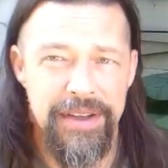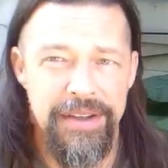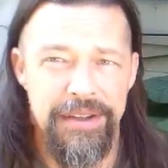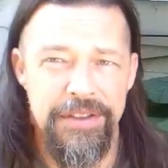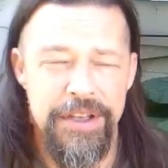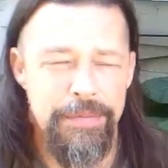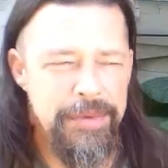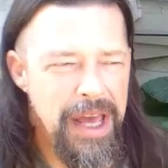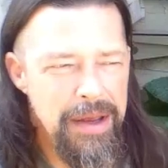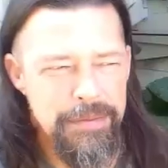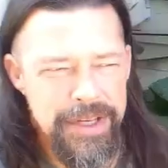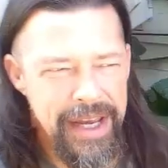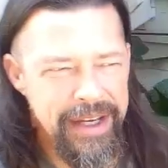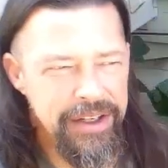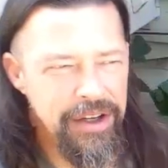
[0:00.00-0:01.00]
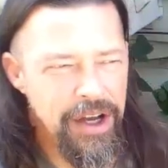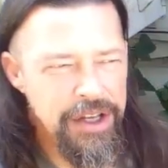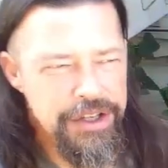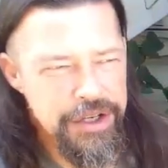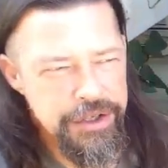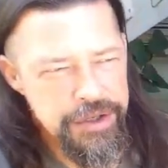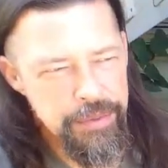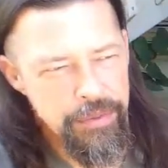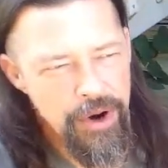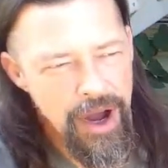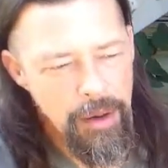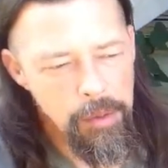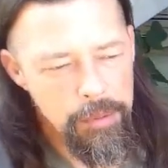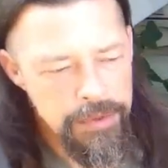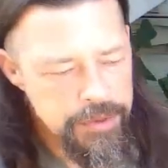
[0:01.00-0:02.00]
and sometimes that can cause you some
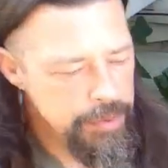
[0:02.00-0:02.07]
problems.